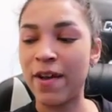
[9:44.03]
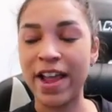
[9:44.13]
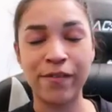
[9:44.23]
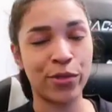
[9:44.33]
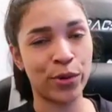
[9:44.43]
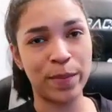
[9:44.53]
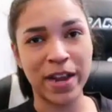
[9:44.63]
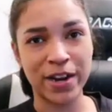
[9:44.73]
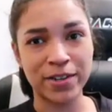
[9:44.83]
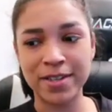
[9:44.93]
I have 3
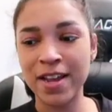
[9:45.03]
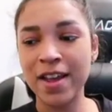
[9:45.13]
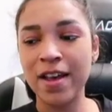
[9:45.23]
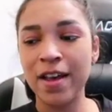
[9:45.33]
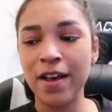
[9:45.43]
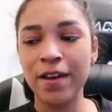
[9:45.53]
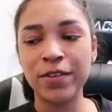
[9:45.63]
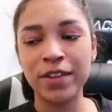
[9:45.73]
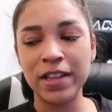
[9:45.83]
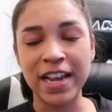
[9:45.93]
pairs of
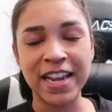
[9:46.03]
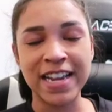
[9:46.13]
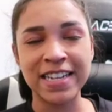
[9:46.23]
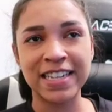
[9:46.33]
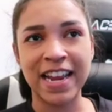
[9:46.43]
the leggings,